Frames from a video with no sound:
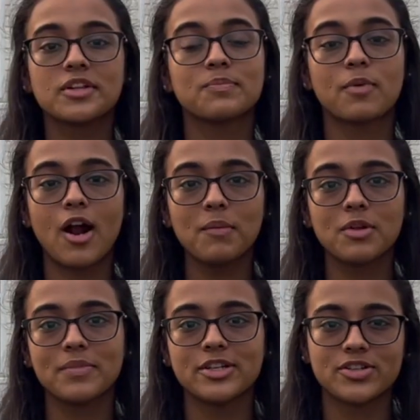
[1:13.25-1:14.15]
the
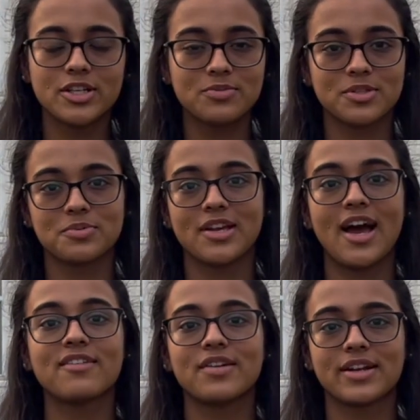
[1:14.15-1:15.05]
problem in treatments we
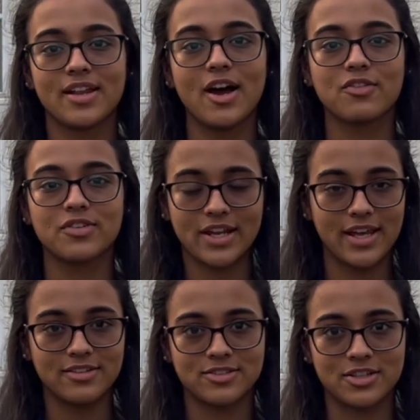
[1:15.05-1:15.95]
have right now for
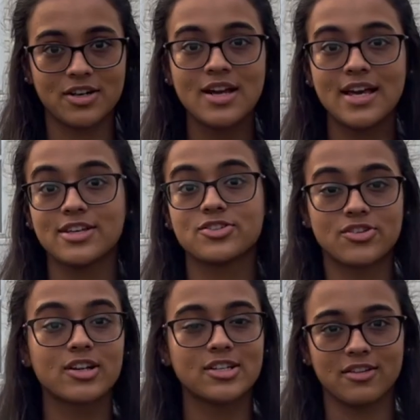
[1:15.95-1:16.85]
cancer is
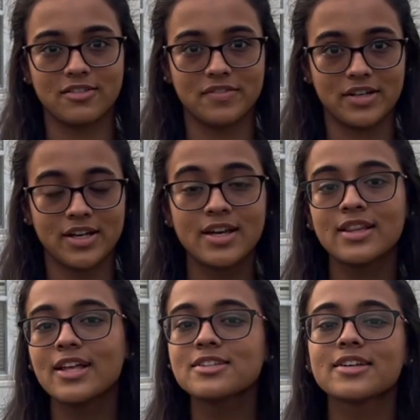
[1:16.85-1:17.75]
drug delivery.
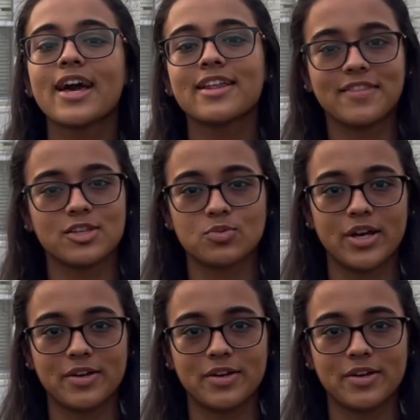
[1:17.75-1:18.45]
Let's look at it this way.